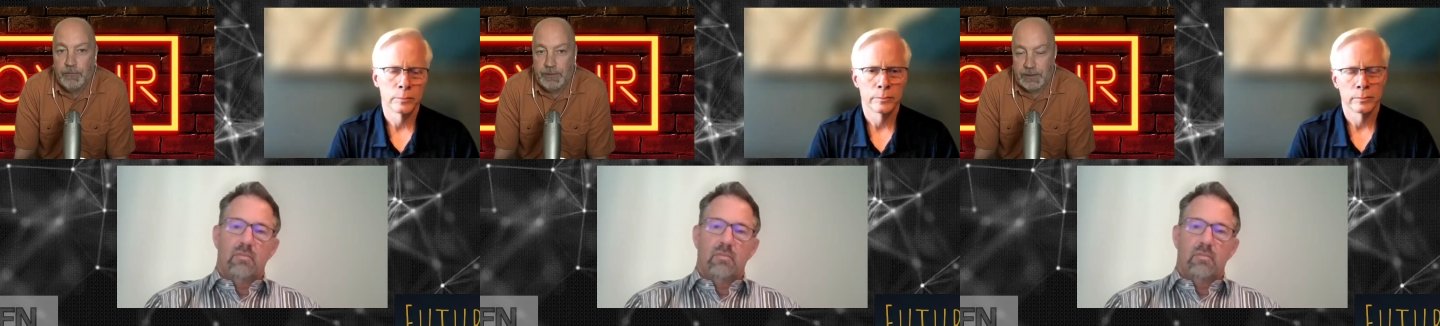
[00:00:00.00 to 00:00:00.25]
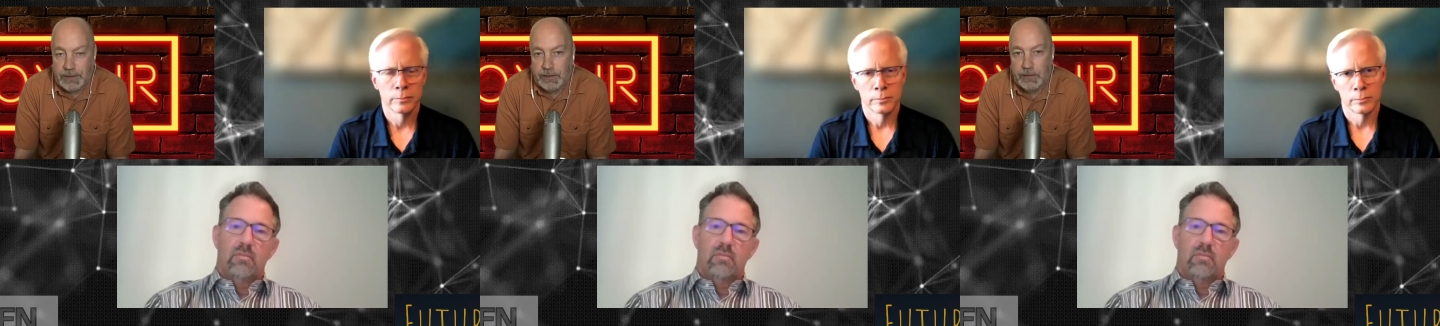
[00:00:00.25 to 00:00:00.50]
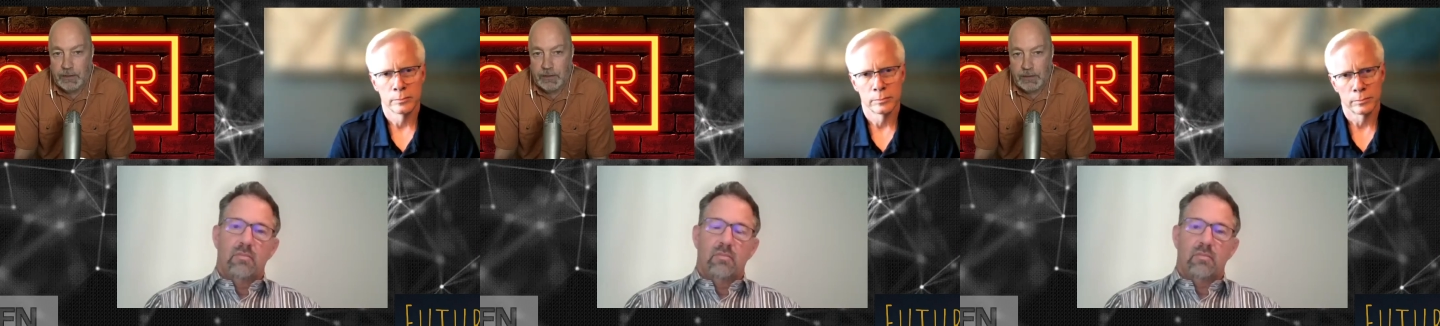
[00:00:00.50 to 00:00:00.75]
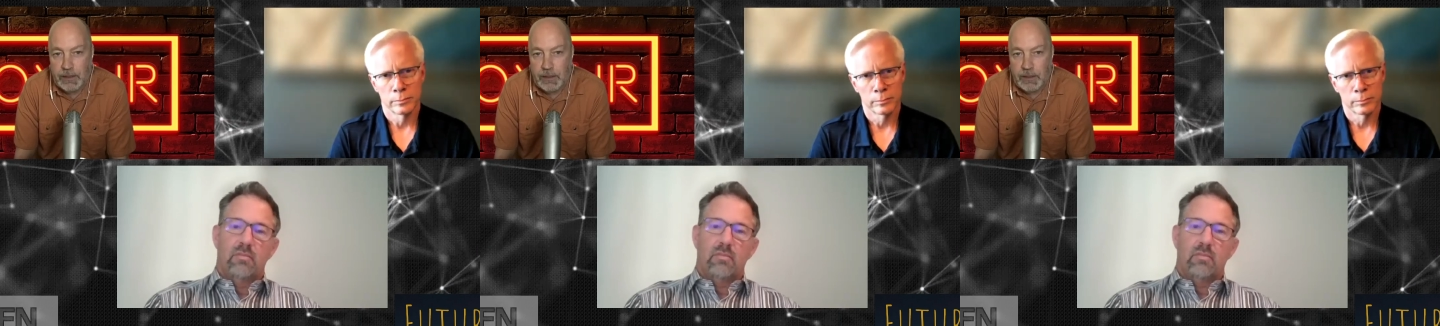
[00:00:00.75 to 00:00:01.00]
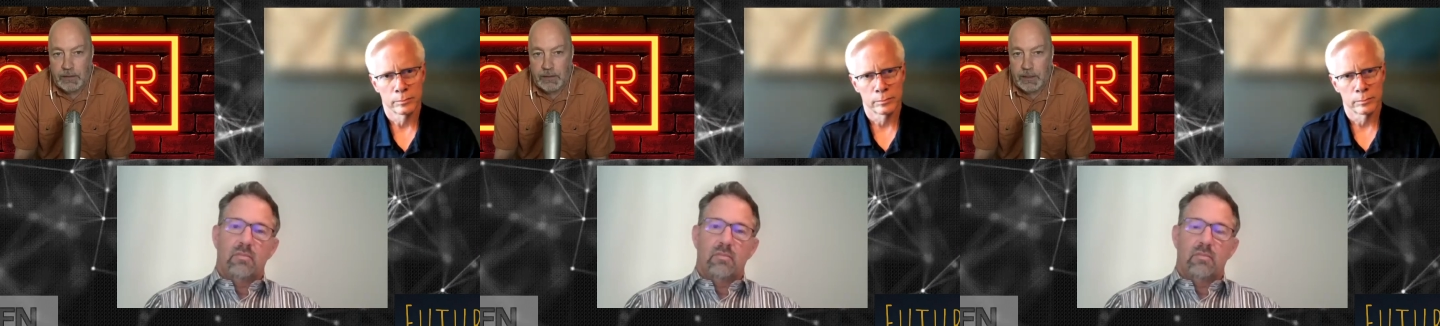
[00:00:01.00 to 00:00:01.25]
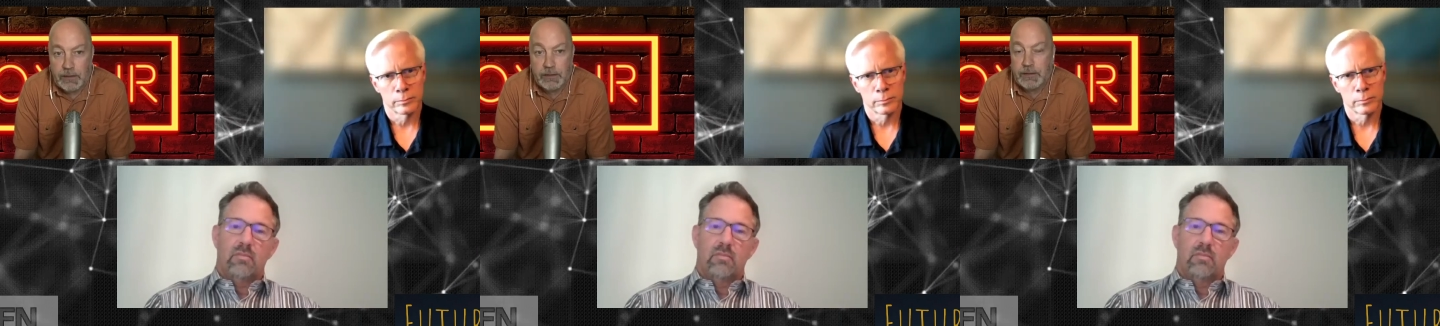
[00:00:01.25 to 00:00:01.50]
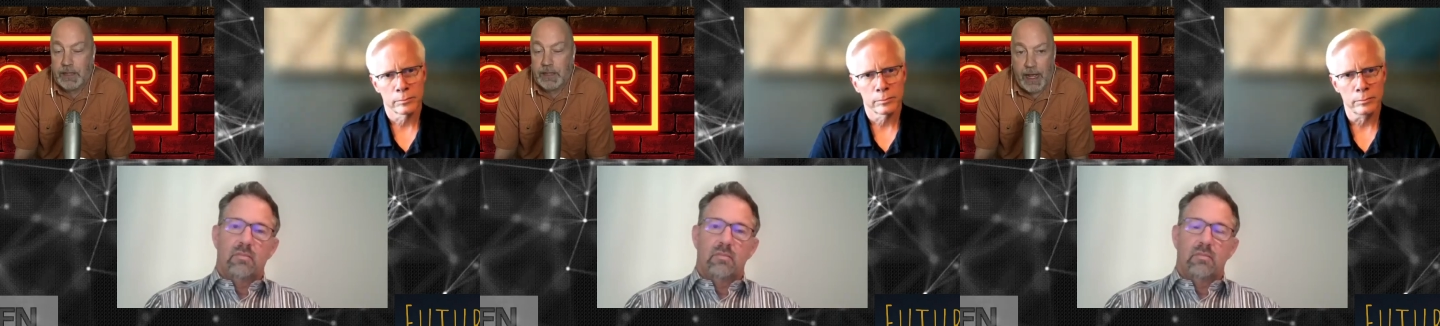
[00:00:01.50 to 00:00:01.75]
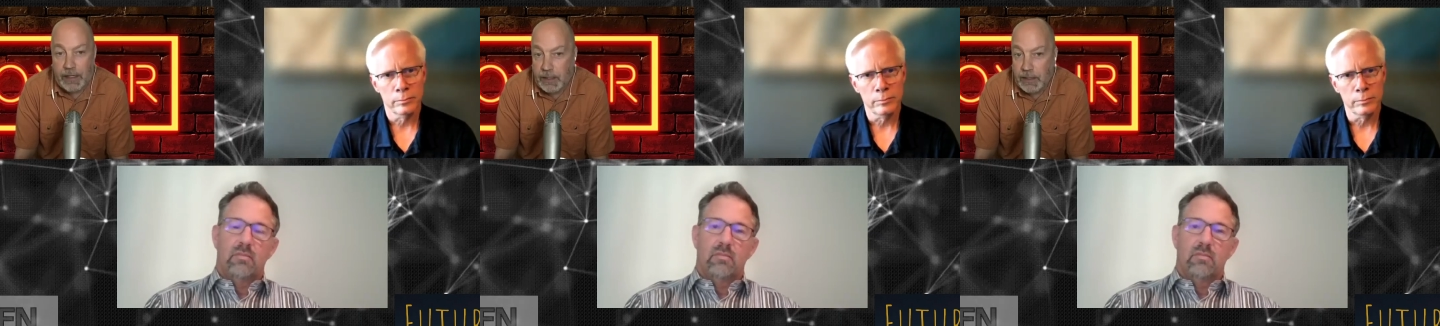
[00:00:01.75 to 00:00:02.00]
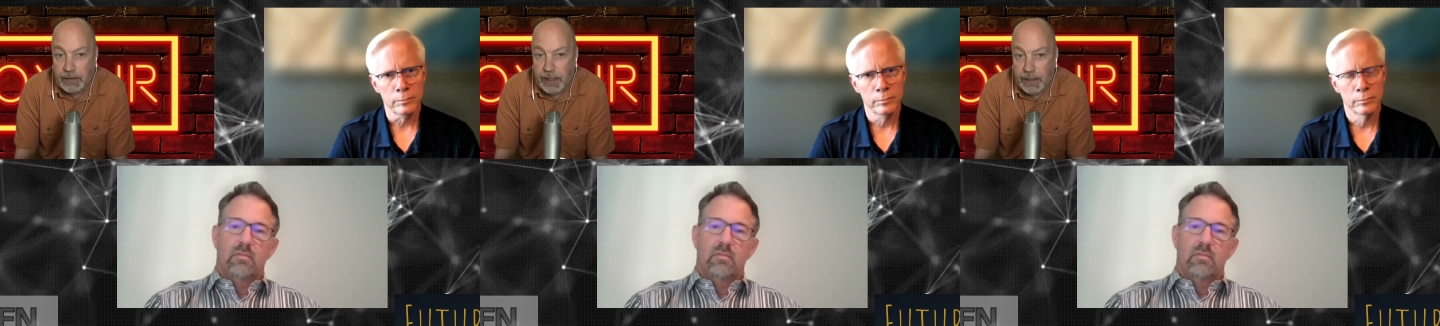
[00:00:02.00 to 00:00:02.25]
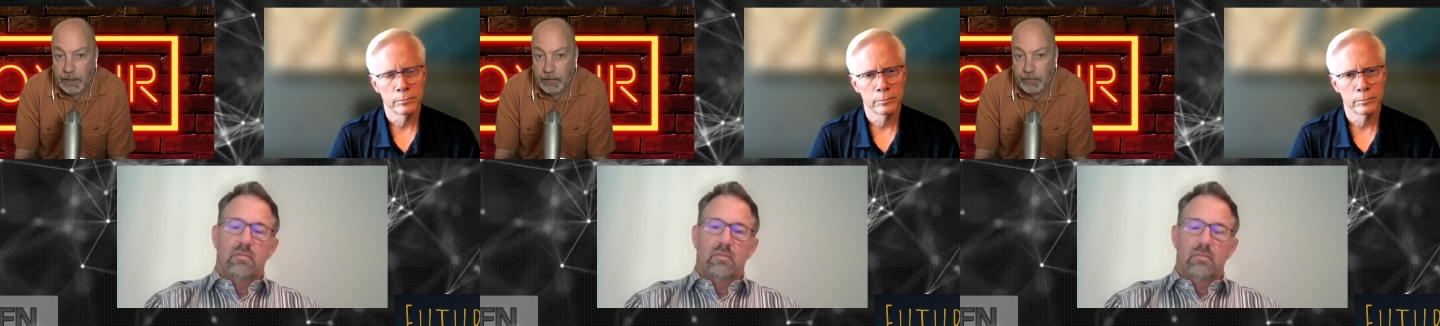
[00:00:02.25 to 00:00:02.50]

Speaker 1: facilitate in tagging data